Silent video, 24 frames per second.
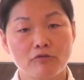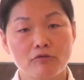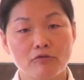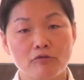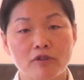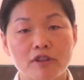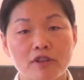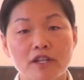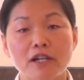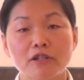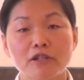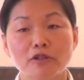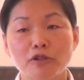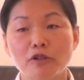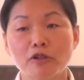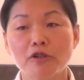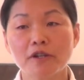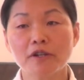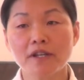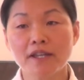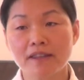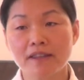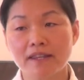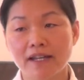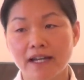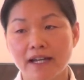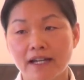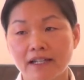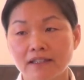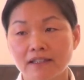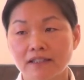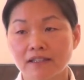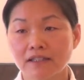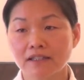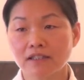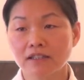Without knowing
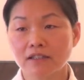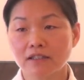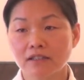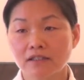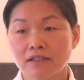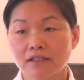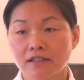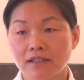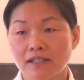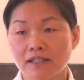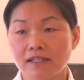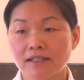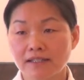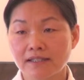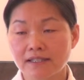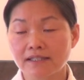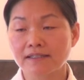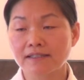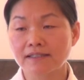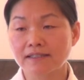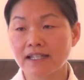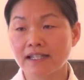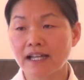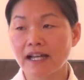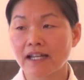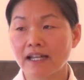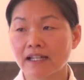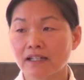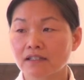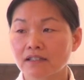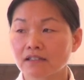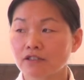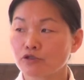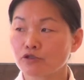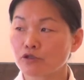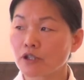that, it is
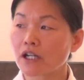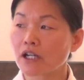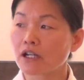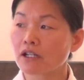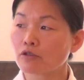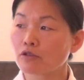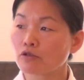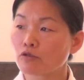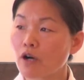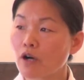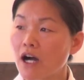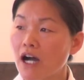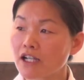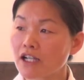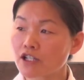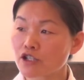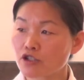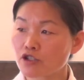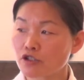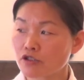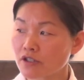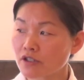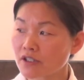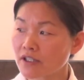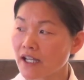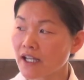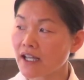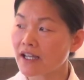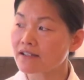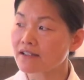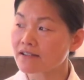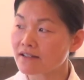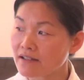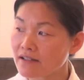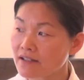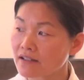like you are washing your
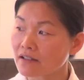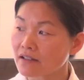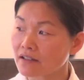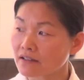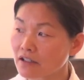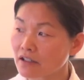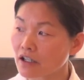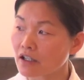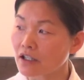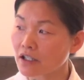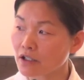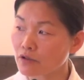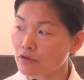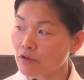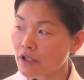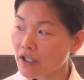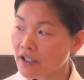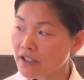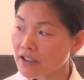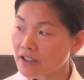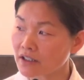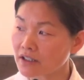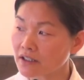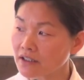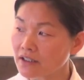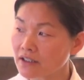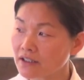hands in the dirty water.